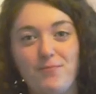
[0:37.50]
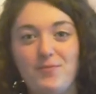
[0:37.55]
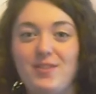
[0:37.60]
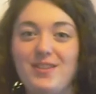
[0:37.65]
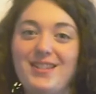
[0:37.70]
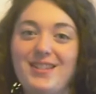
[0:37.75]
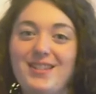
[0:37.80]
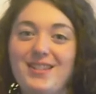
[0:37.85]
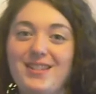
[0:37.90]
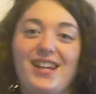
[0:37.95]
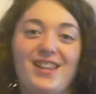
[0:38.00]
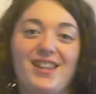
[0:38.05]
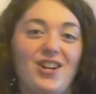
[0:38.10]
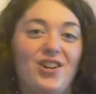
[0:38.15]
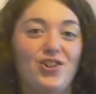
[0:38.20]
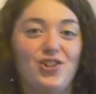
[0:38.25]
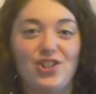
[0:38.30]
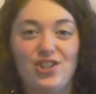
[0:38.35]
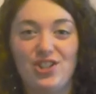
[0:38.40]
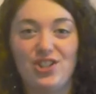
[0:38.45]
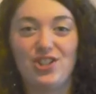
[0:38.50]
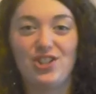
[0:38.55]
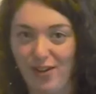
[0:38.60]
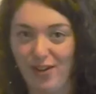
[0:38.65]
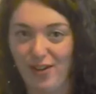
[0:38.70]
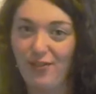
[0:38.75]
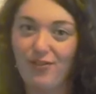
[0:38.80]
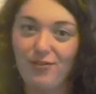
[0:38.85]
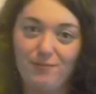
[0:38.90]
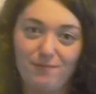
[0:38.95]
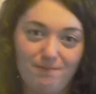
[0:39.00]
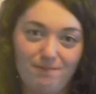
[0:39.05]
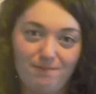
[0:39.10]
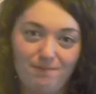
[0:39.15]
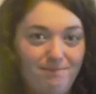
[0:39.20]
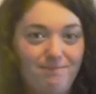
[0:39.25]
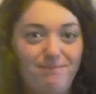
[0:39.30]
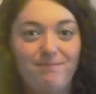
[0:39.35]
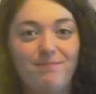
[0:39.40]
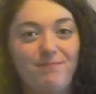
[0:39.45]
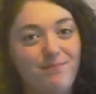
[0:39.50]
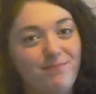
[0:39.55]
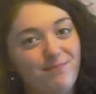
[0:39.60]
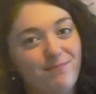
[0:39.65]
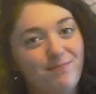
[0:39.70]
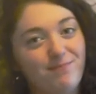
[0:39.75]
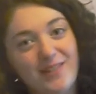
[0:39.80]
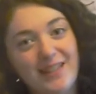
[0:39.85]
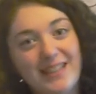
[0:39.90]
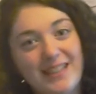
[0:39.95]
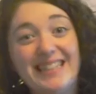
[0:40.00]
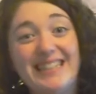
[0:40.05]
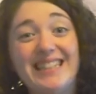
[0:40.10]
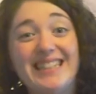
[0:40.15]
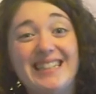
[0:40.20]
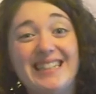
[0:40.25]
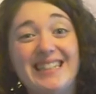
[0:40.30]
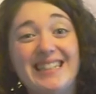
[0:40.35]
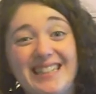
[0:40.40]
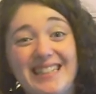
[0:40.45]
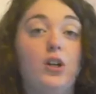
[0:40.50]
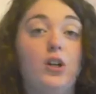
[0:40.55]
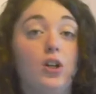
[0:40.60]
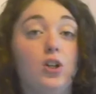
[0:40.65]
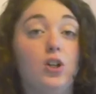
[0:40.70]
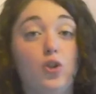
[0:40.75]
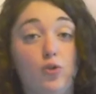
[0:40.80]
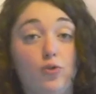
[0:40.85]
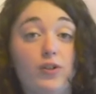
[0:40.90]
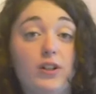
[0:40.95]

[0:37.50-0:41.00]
taking their stuff. You